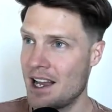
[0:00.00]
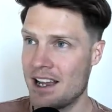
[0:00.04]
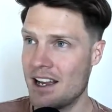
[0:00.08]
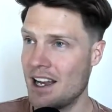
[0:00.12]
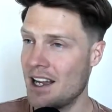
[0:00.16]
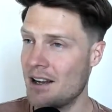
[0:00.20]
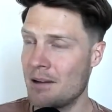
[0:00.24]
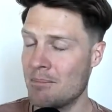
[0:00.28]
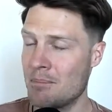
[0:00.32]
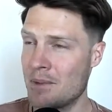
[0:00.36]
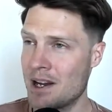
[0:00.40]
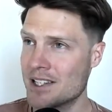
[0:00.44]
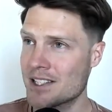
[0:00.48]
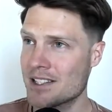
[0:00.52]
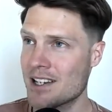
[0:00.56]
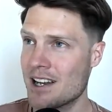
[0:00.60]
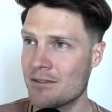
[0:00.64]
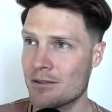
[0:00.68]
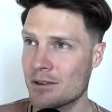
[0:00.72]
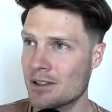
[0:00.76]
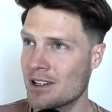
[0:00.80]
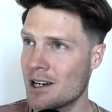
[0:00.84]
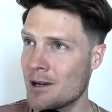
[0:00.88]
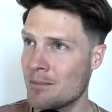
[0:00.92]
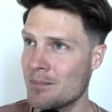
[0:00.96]
my software
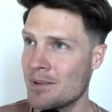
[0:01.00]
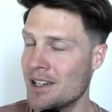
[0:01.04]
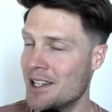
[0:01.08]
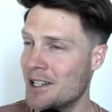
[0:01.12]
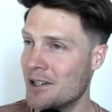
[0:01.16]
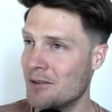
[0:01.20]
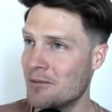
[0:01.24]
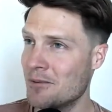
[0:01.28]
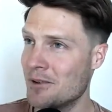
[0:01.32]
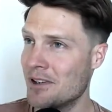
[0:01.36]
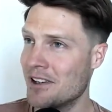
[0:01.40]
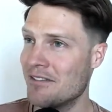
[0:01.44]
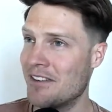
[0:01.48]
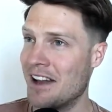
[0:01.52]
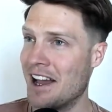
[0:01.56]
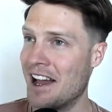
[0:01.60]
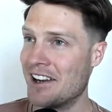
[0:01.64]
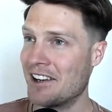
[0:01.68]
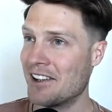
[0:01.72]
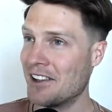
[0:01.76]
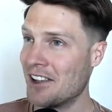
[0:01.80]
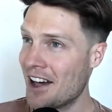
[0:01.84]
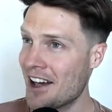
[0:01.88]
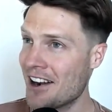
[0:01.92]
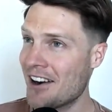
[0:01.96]
company would have had a
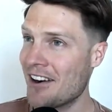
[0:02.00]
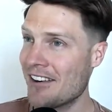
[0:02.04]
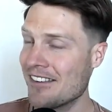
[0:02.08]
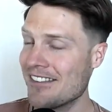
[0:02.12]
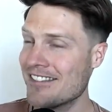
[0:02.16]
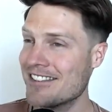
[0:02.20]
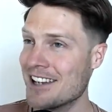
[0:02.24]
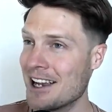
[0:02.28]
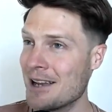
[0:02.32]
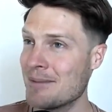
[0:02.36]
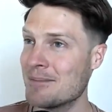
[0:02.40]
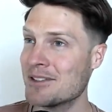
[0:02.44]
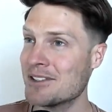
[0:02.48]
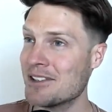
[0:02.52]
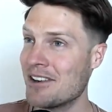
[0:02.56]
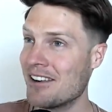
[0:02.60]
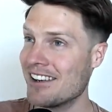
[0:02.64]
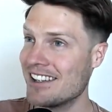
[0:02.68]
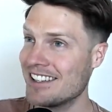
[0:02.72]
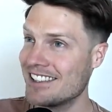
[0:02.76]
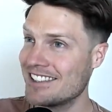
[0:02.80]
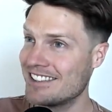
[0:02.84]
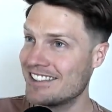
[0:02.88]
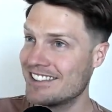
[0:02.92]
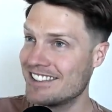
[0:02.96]
lot harder time starting
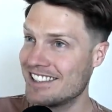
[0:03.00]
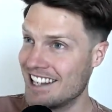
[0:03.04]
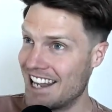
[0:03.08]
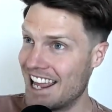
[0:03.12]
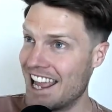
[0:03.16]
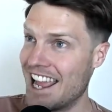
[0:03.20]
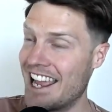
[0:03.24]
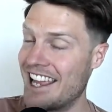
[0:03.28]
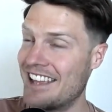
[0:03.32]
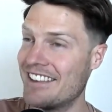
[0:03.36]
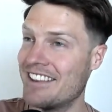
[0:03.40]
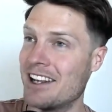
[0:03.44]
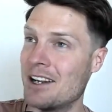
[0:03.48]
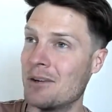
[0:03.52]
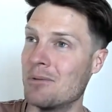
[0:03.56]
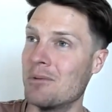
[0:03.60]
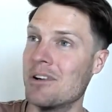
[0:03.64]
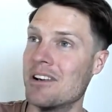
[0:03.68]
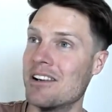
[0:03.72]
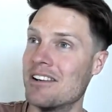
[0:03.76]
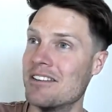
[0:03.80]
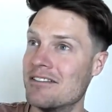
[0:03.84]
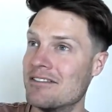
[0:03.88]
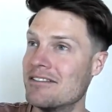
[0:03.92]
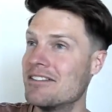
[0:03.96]
today than it would
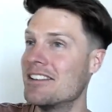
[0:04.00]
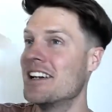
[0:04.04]
have